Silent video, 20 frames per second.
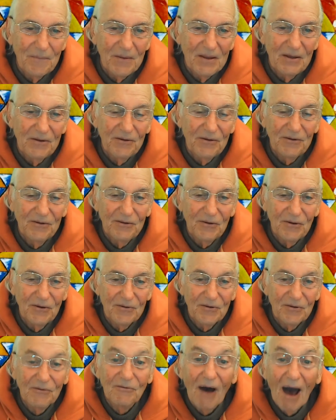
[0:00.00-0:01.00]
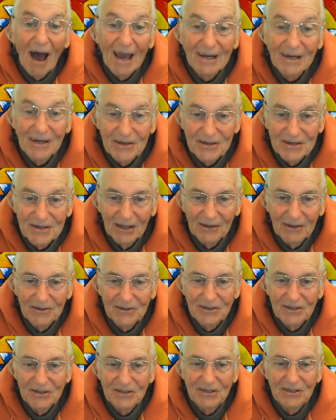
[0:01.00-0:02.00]
is your divine
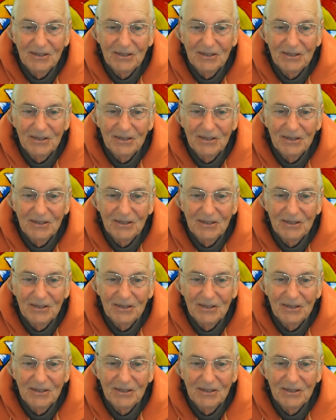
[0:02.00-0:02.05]
intelligence.